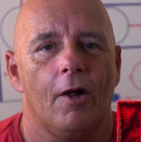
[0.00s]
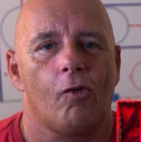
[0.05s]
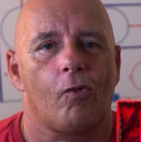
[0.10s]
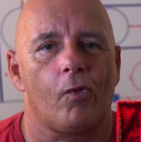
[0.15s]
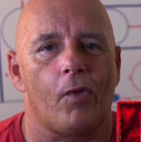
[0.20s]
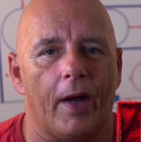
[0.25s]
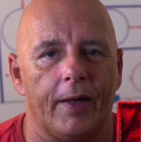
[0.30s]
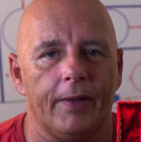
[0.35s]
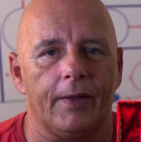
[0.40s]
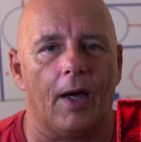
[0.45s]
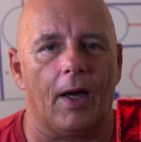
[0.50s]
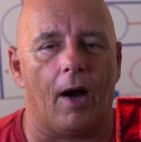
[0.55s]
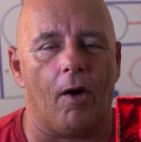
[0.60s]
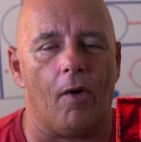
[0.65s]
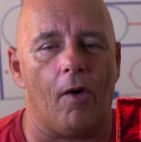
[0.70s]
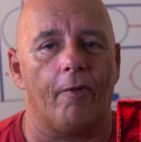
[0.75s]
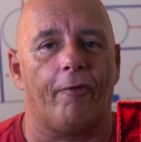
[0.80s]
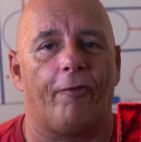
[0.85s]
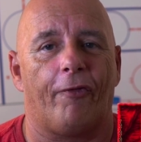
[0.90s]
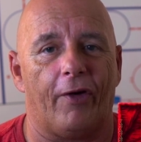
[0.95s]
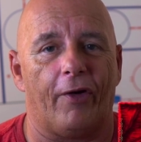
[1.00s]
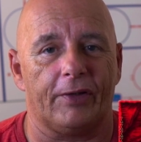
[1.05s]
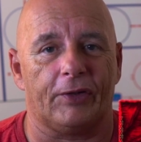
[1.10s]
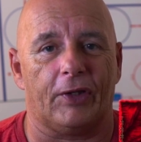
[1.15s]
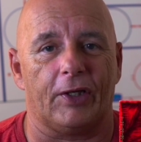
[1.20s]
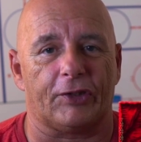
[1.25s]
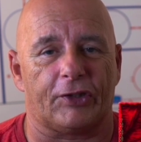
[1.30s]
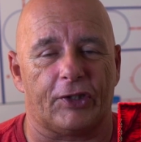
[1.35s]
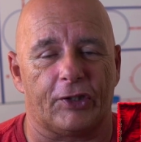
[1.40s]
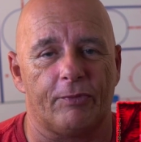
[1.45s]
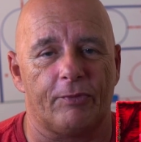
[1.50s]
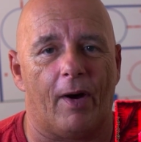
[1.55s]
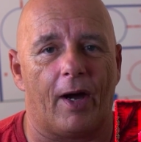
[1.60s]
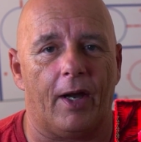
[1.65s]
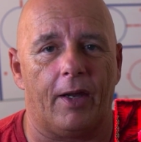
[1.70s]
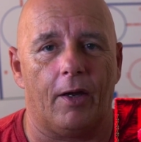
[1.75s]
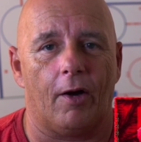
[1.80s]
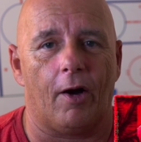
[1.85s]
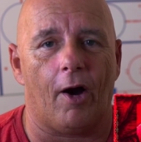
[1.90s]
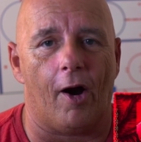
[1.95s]
right now. This is
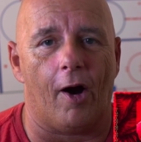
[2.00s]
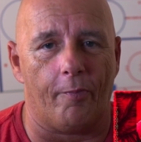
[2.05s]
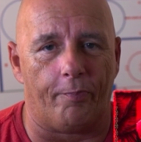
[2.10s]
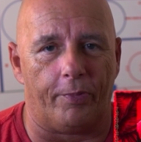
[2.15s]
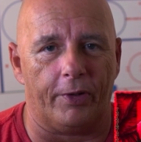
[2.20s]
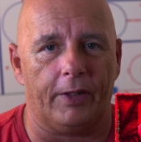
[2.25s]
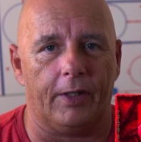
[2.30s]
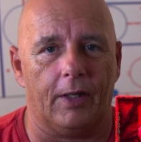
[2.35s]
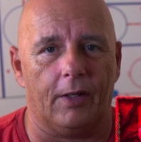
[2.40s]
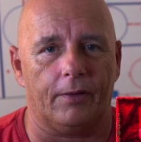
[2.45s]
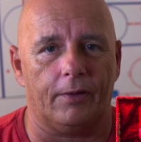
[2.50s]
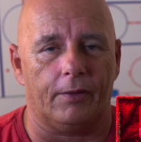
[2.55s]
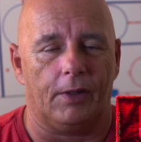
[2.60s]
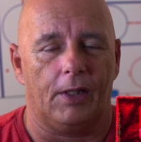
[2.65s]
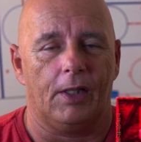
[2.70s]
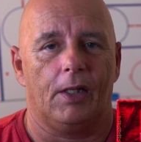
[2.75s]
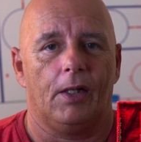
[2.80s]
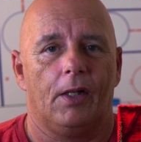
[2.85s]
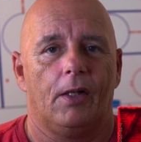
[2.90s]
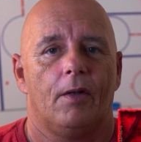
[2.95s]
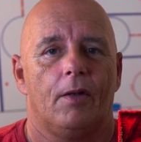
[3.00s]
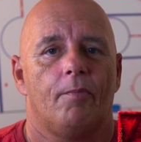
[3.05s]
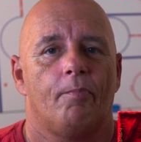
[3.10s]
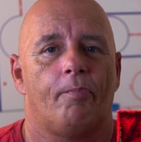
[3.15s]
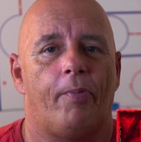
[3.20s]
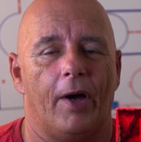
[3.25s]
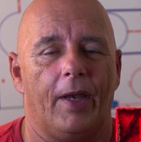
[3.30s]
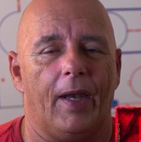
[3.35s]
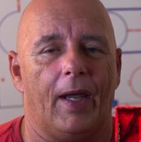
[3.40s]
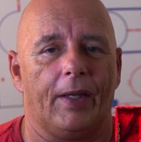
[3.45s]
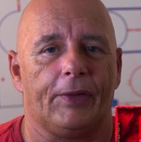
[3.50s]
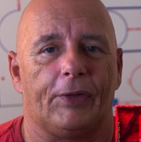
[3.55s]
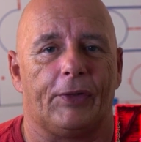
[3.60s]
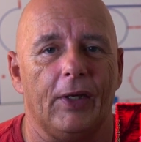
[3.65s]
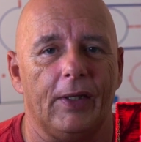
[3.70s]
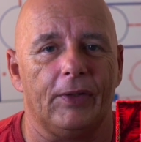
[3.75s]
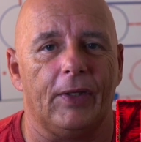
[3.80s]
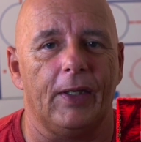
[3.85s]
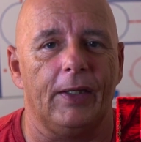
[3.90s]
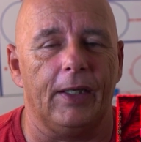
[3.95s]
my opinion, but I
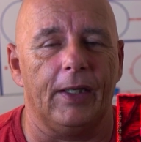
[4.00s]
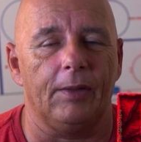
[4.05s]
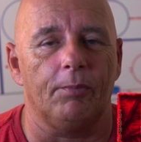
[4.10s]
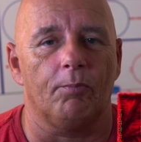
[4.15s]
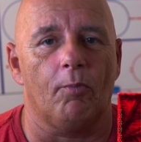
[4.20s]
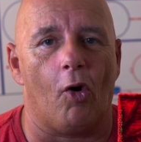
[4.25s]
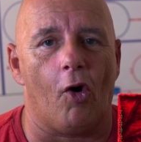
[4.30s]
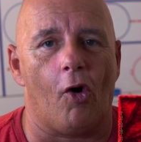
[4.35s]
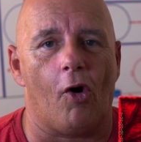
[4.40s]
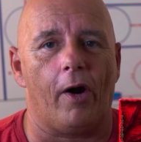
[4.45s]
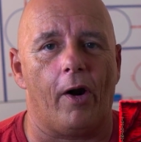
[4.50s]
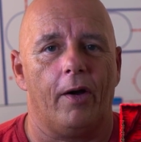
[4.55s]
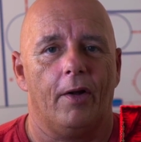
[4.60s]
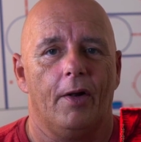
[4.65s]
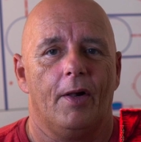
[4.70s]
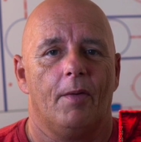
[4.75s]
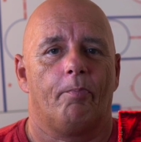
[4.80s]
think they need more